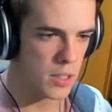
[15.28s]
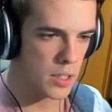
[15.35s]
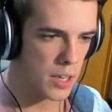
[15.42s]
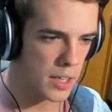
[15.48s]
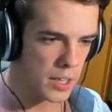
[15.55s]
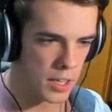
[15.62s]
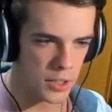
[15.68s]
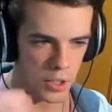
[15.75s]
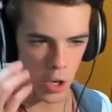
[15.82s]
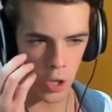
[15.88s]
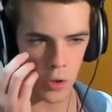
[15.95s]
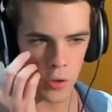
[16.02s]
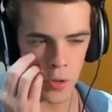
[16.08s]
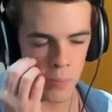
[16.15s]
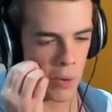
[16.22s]
And yet
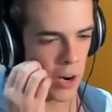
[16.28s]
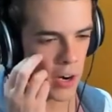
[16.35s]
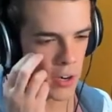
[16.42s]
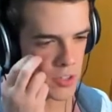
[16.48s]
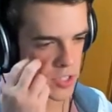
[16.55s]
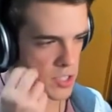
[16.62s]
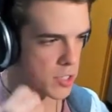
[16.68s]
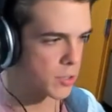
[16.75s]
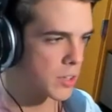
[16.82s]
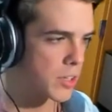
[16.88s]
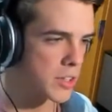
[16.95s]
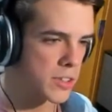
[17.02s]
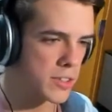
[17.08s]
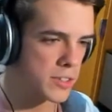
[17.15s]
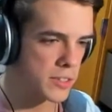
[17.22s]
Dollar Empire is still
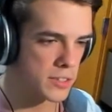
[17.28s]
here.